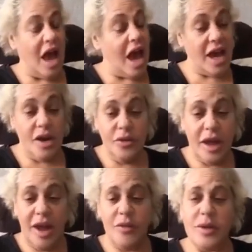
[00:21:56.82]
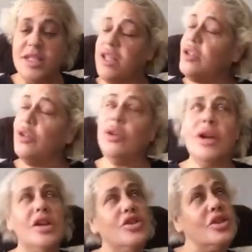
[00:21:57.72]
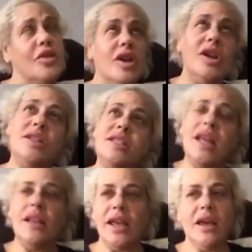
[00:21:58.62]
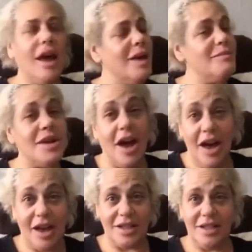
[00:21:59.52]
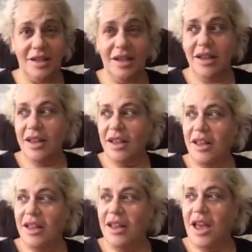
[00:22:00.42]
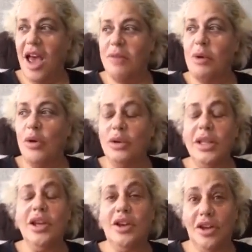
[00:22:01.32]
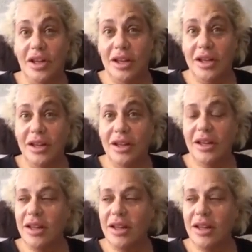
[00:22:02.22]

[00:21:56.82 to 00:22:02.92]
I don't, everyone says, oh, Lori, you're so good at selling. I'm not. I'm only good